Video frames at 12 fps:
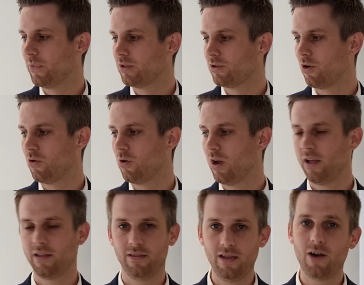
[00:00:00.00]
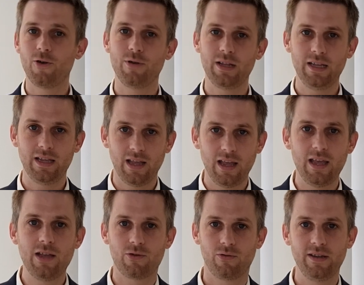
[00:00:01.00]
So they are really
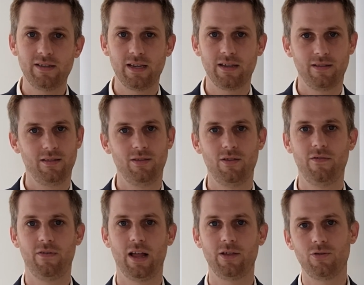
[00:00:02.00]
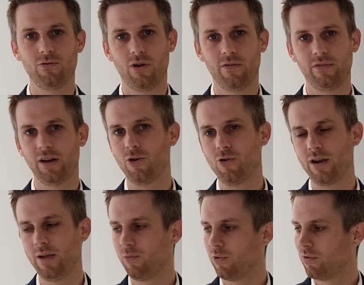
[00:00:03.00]
increasing the value of their
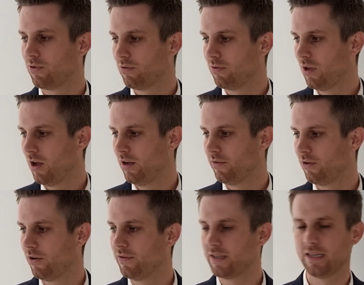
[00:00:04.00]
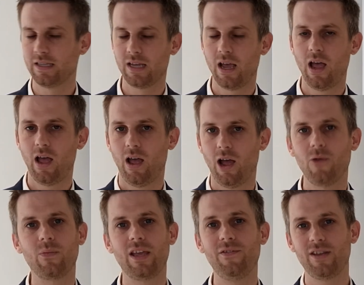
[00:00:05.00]
O&M services,
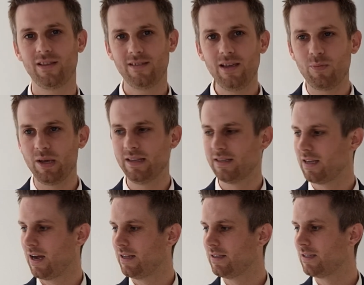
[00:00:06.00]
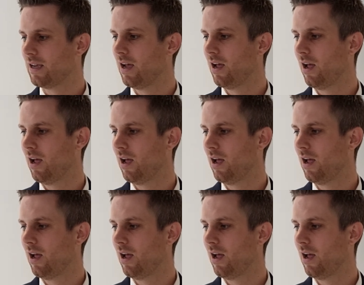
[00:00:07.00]
giving deep insights,